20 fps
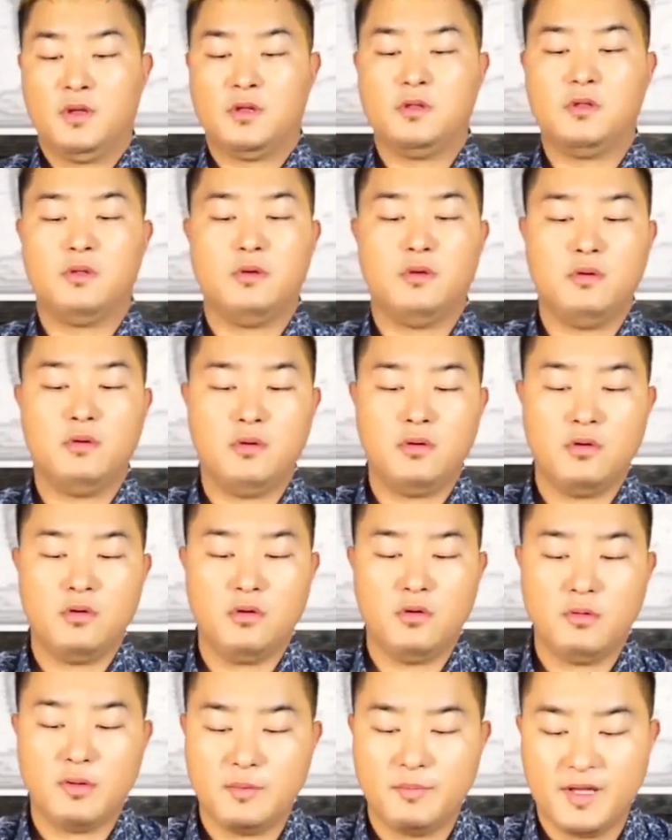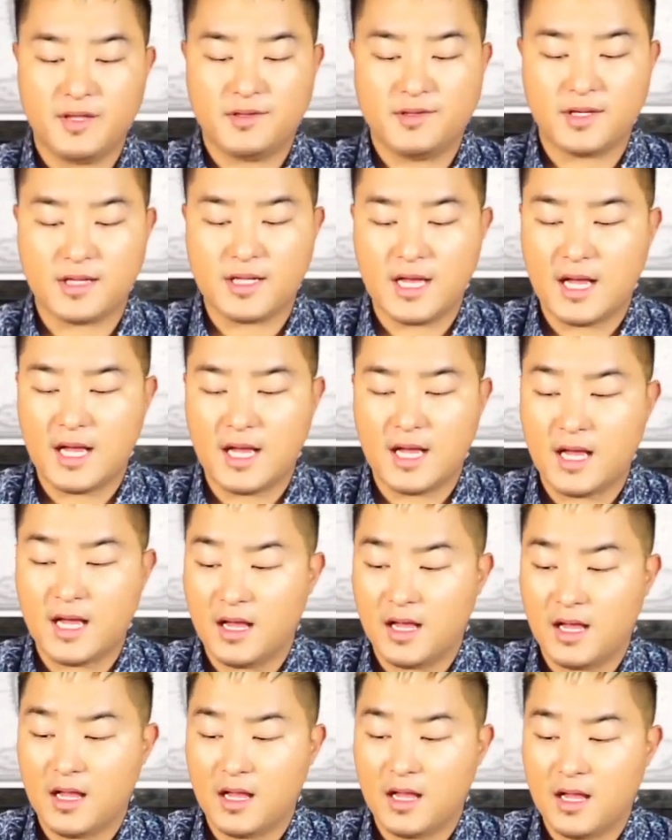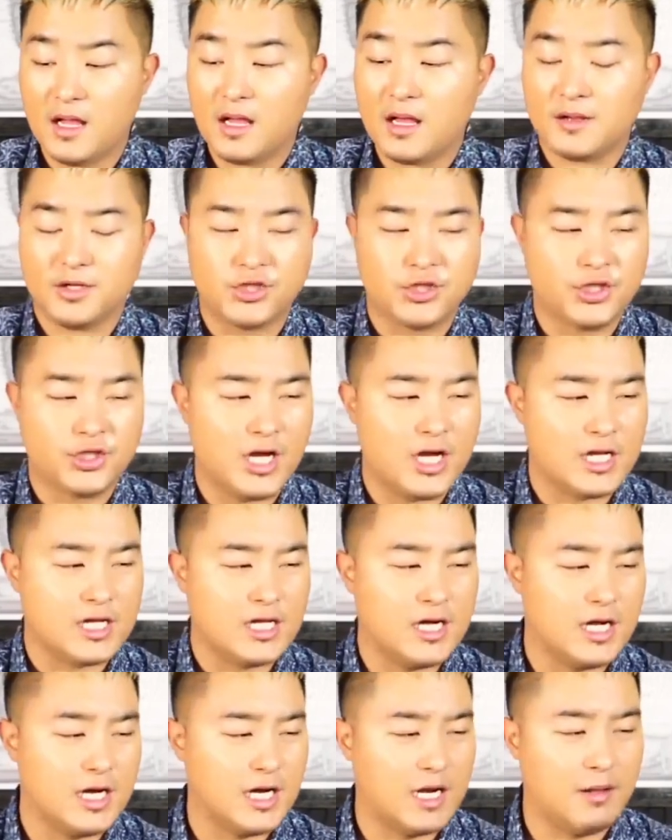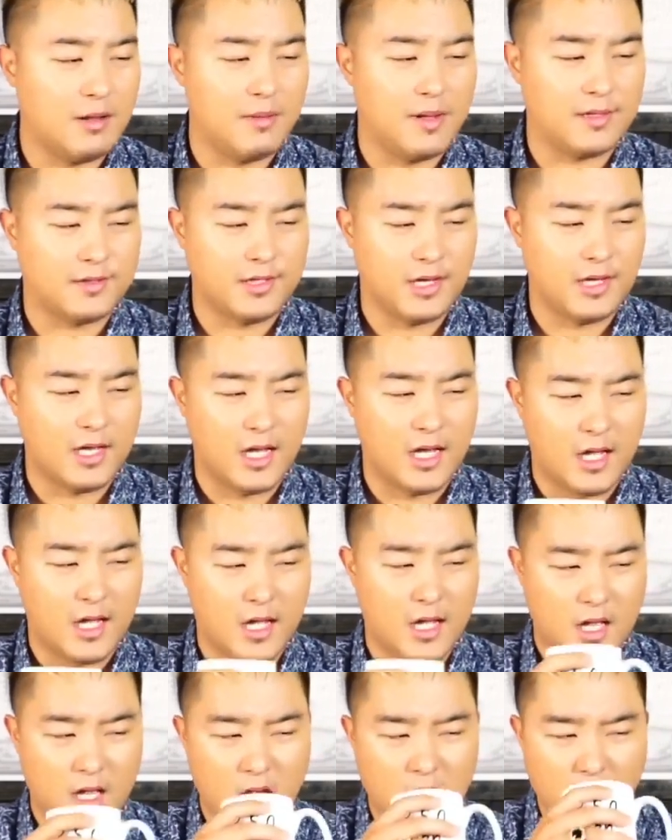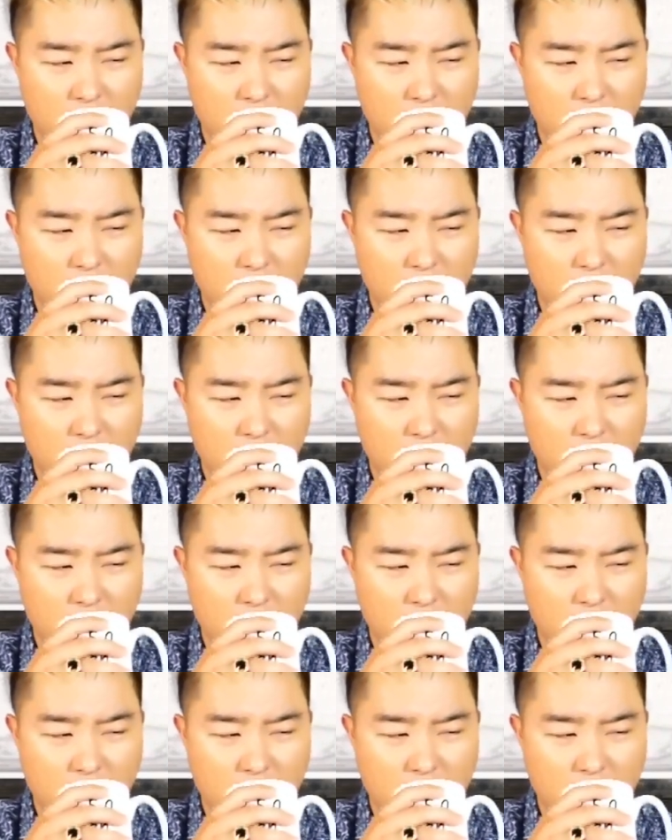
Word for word: Glory be to God. Shakarabata.